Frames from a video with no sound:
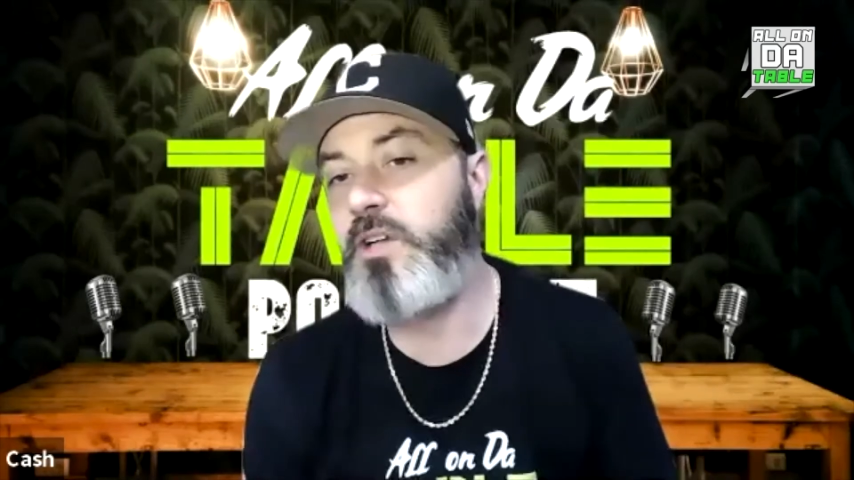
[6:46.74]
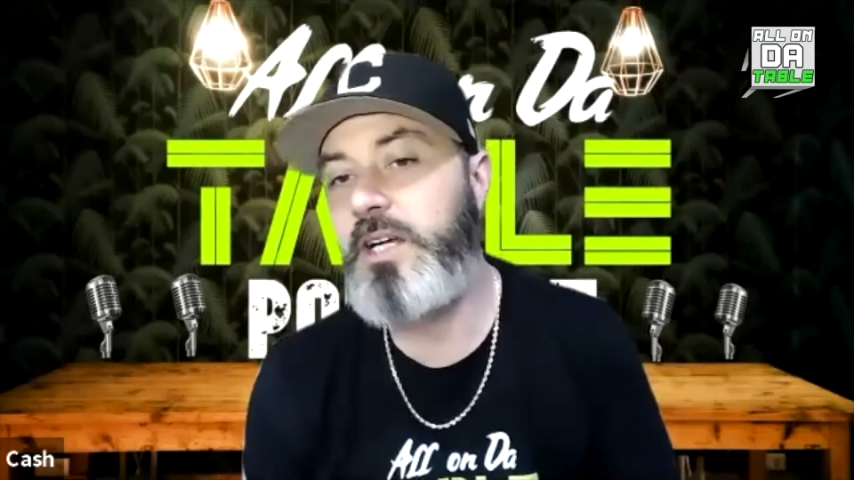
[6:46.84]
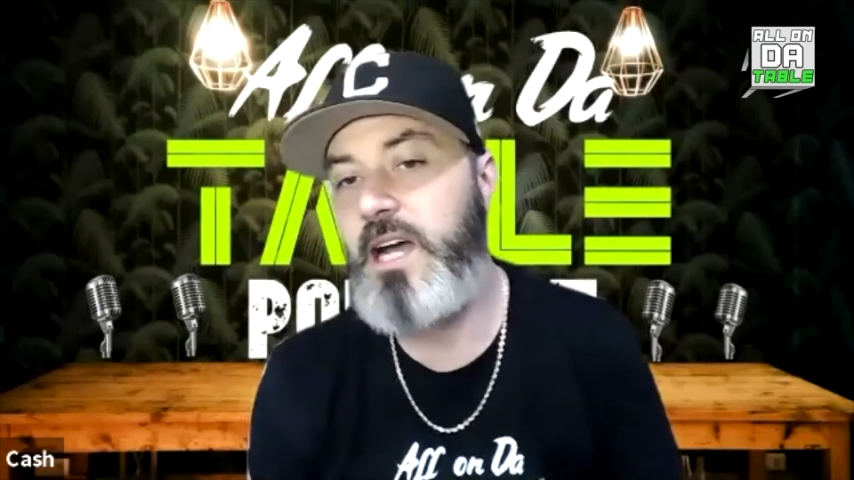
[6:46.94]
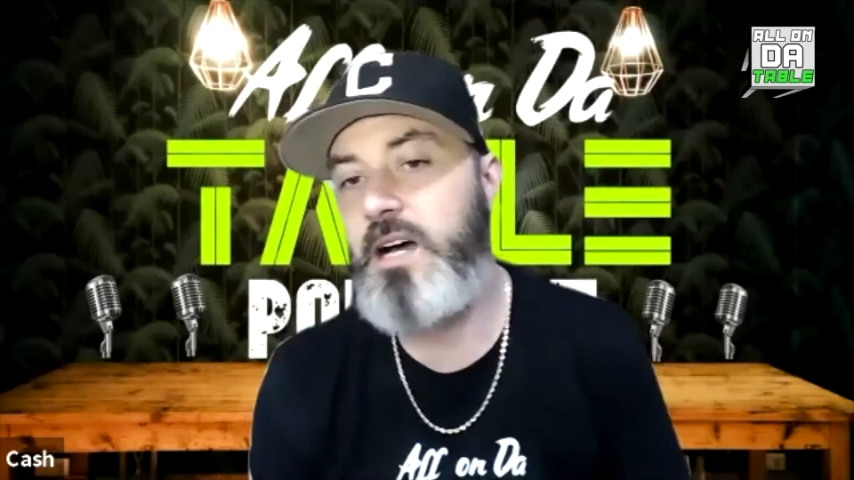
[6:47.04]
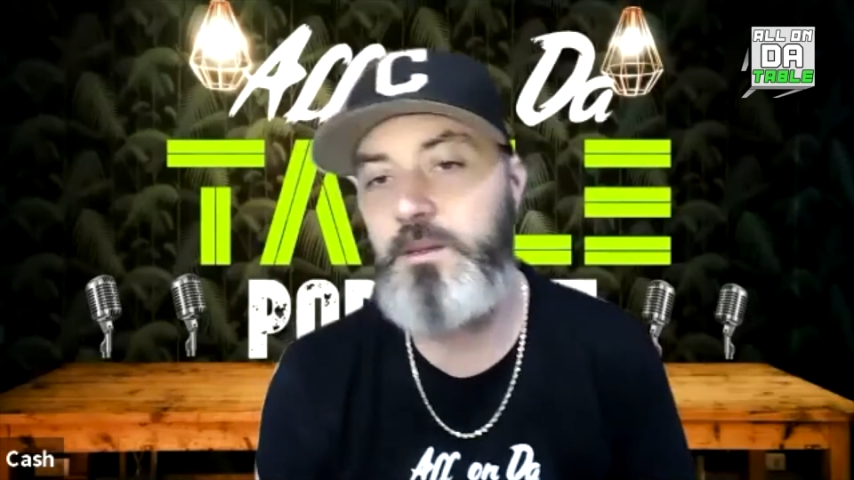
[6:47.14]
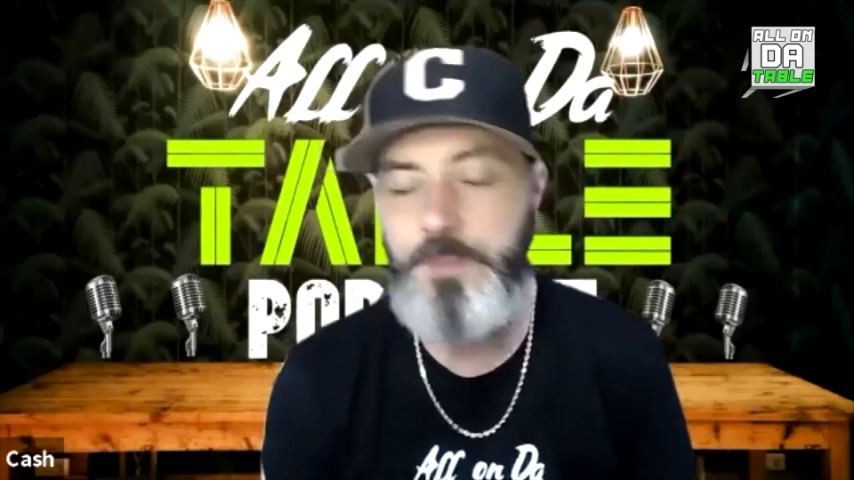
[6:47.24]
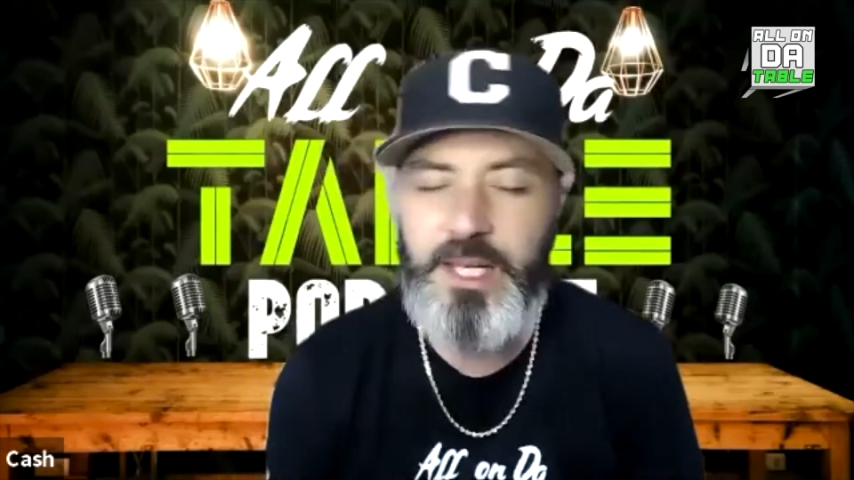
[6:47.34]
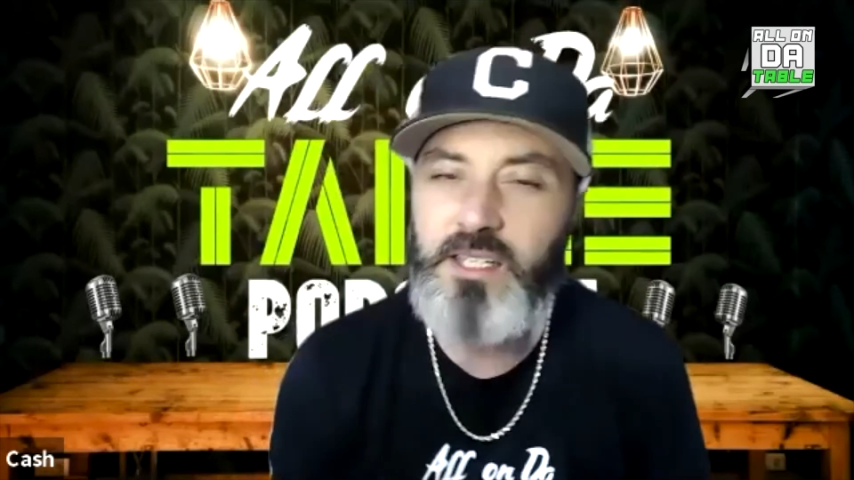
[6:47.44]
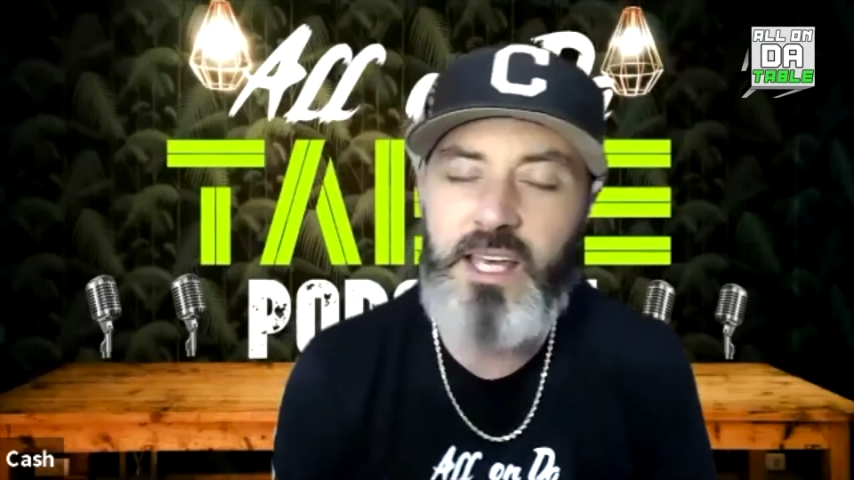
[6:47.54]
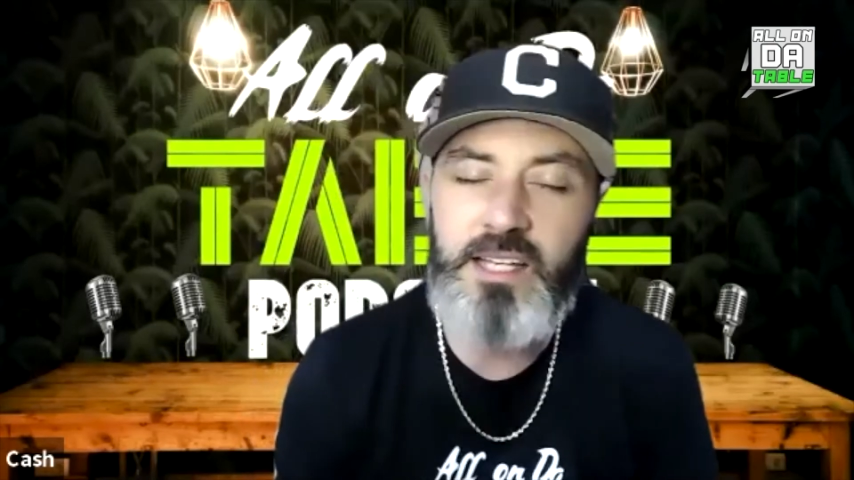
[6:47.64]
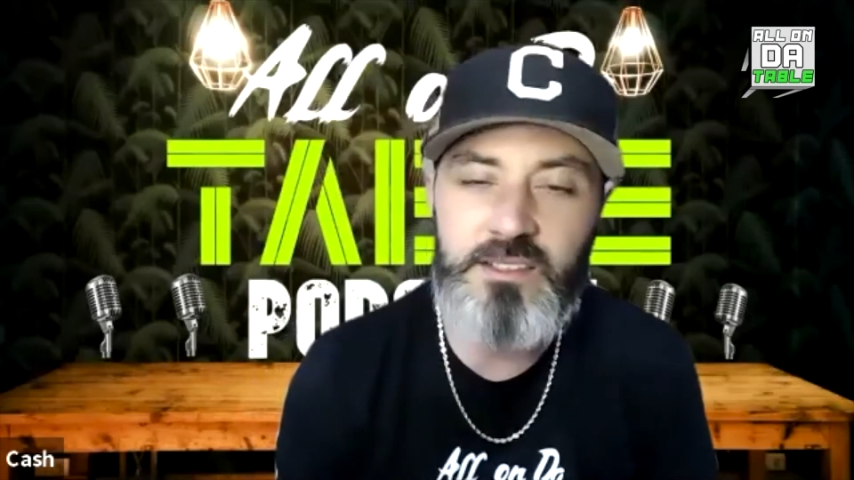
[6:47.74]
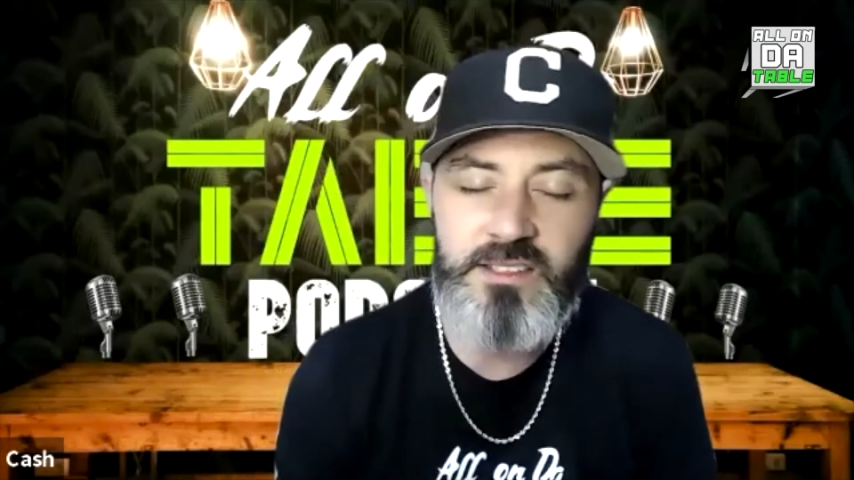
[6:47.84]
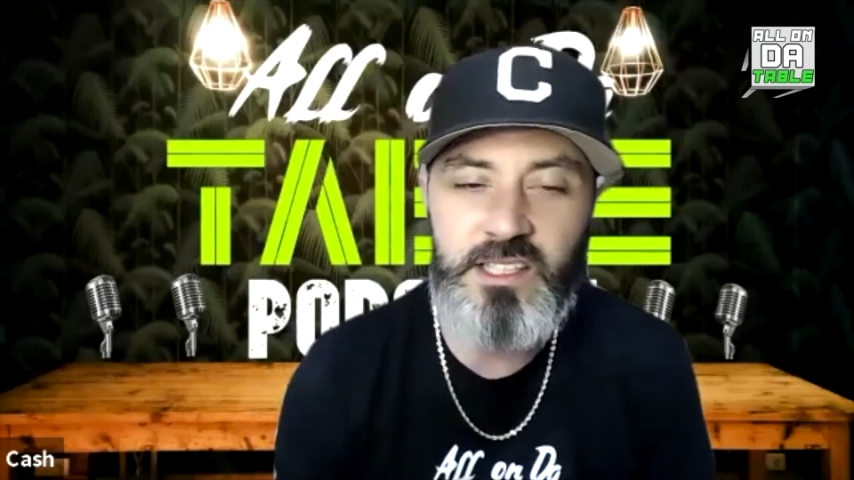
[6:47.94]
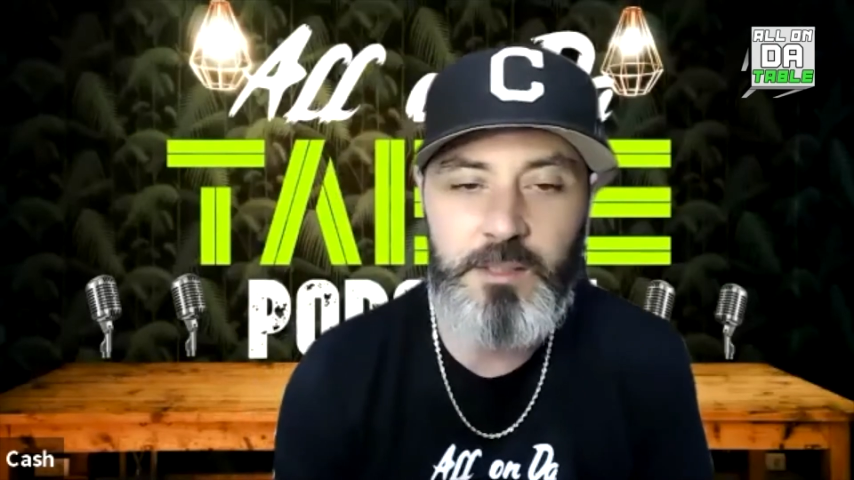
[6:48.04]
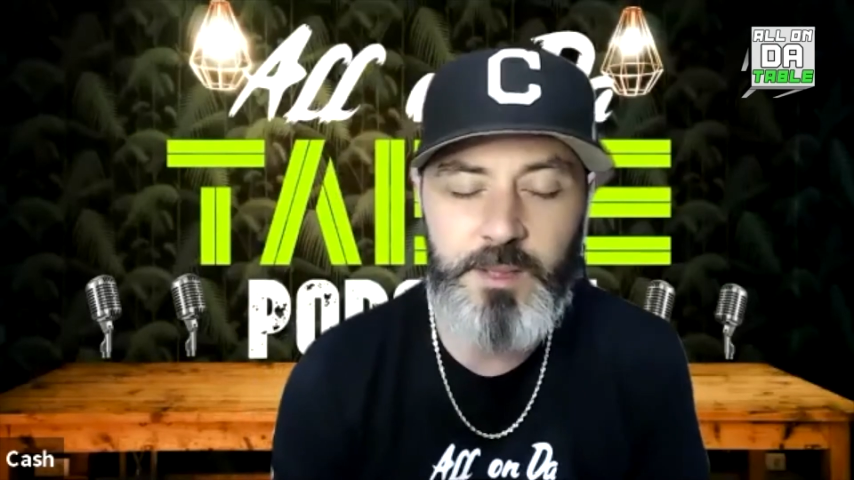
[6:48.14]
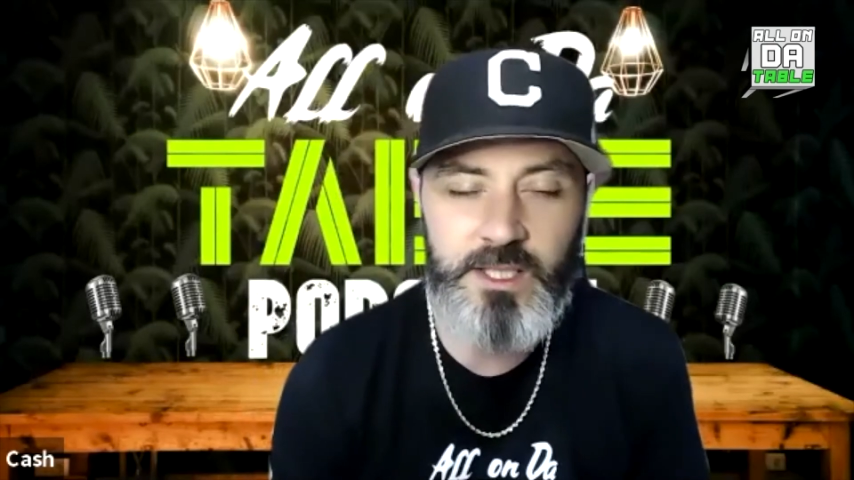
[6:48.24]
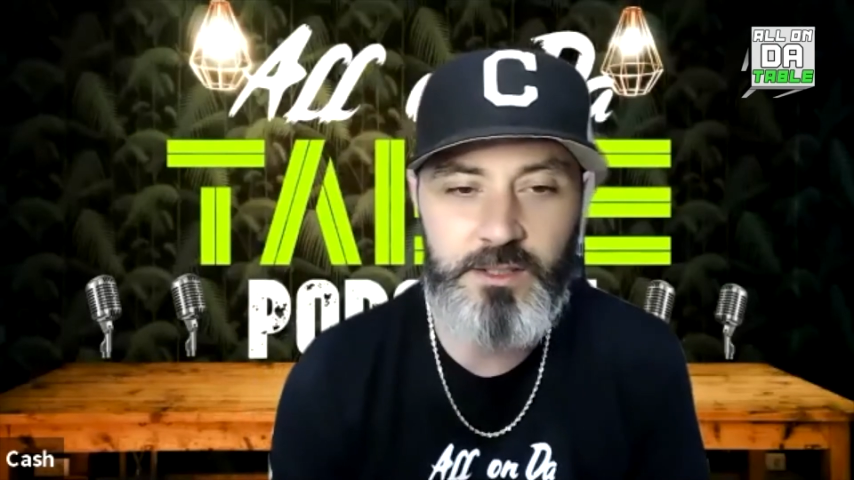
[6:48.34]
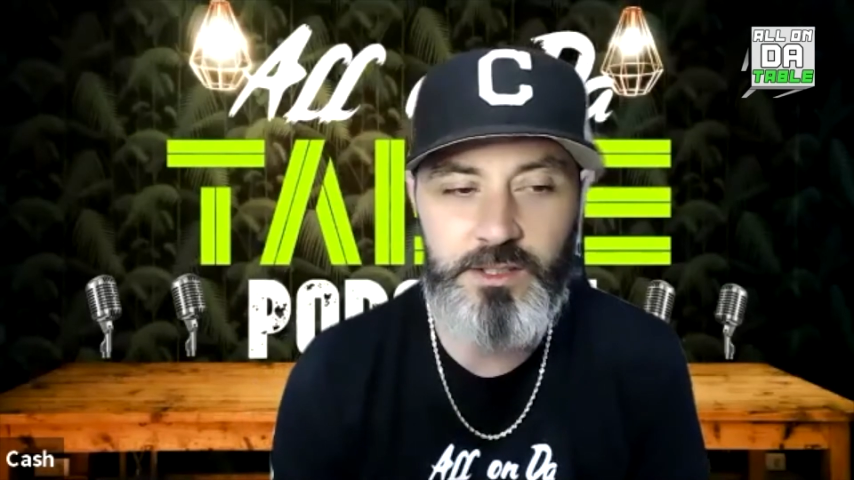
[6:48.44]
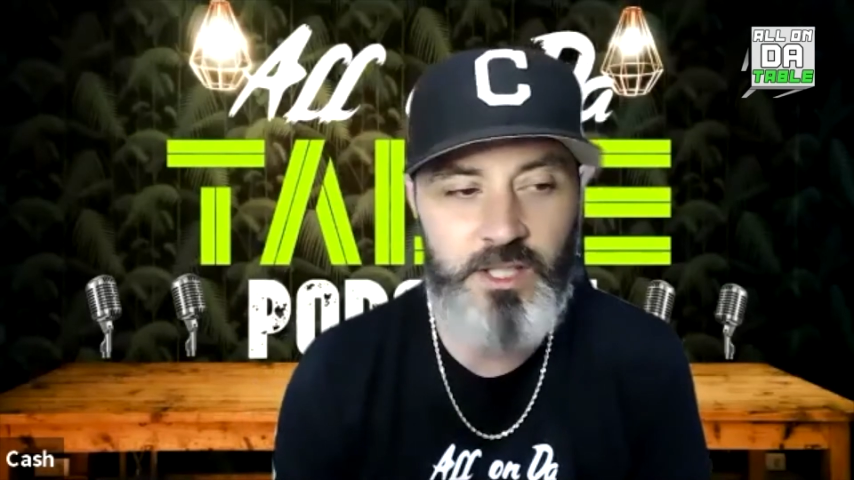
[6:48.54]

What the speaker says: out, I'm picking Kansas City because